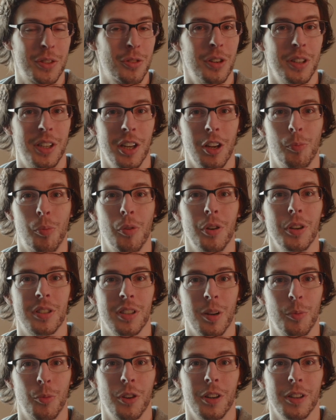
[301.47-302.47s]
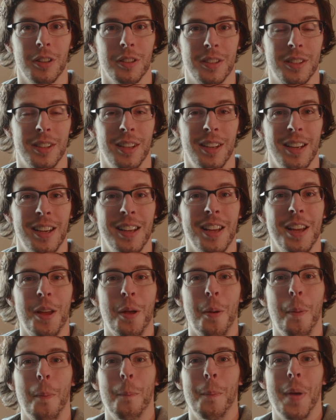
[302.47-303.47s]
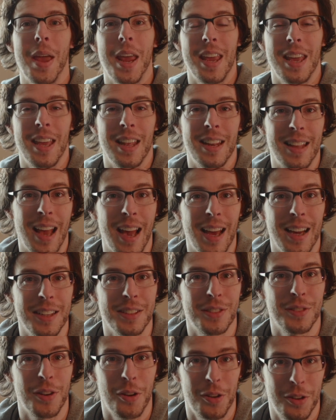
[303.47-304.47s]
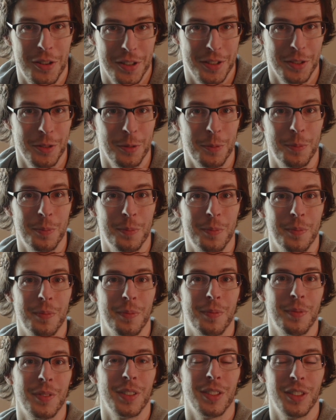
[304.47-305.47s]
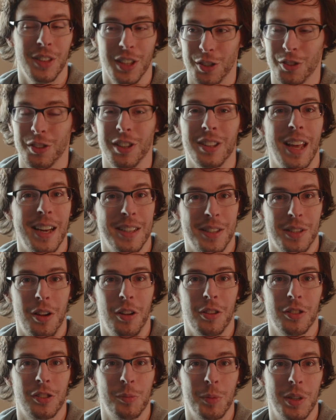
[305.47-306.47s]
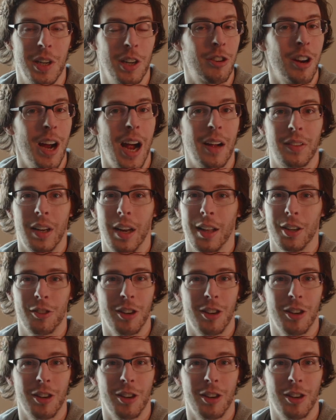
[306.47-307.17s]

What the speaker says: gonna teleport you somewhere else. Man, that is awesome. Literally, that is awesome. You can craft it at a